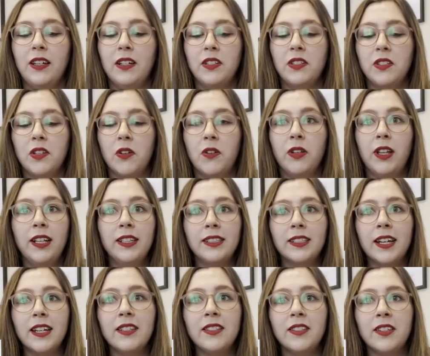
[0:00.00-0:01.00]
So let's
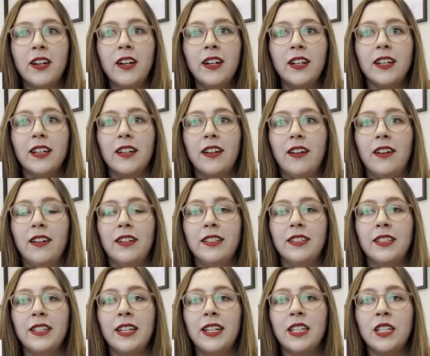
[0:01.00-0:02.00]
get started on
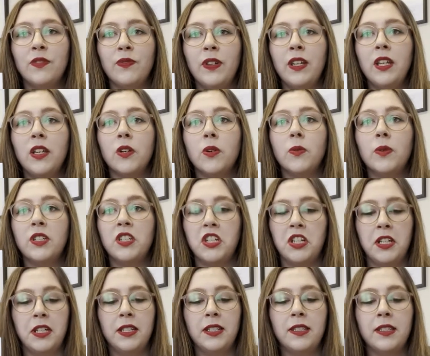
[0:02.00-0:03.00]
today's video, which
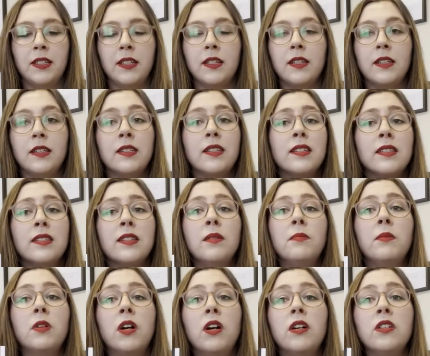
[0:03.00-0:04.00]
is the
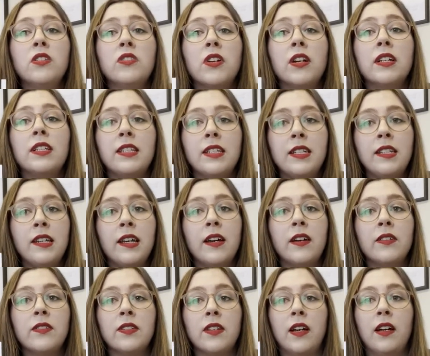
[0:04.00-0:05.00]
system construct
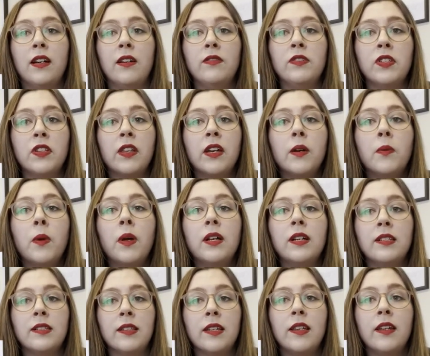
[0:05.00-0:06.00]
details of SoleraWall
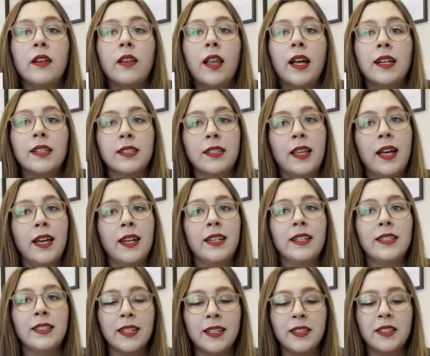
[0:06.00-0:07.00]
insulated glass
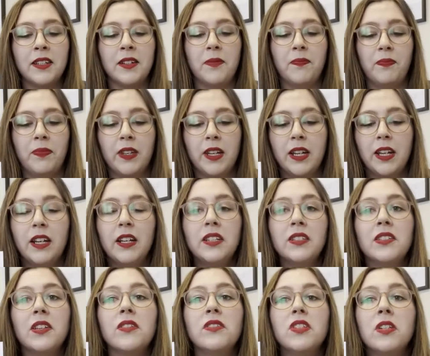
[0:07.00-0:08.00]
cladding system.
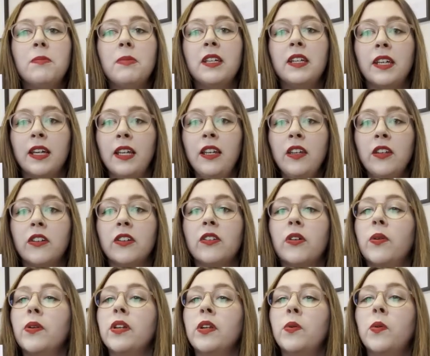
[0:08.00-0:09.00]
So to begin, you're
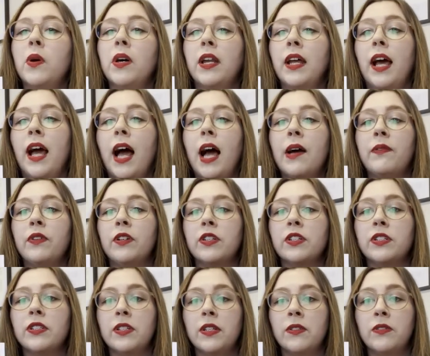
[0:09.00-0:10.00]
going to want to have your
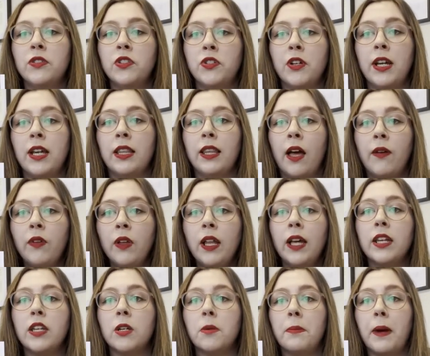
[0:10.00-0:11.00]
sill tray level
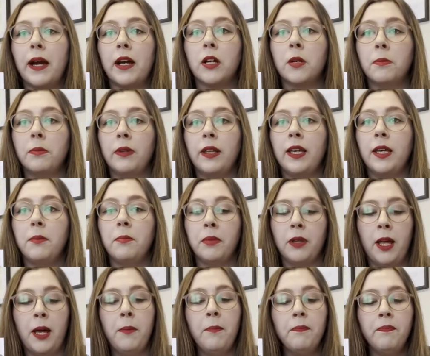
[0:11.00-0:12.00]
and your backer plate
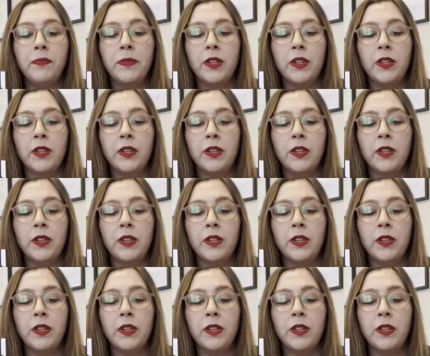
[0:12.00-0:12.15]
plumb.